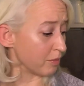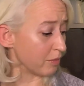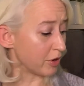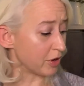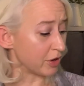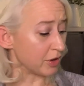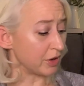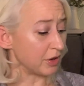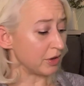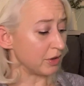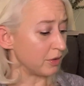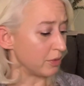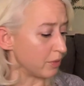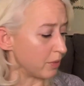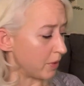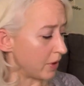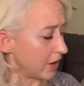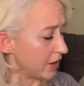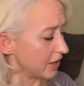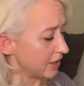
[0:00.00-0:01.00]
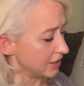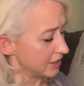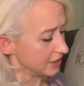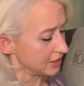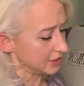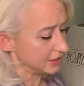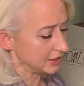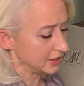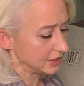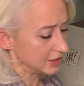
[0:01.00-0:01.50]
pull
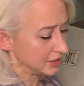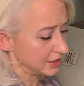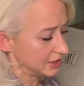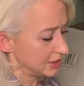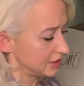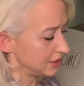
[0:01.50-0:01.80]
was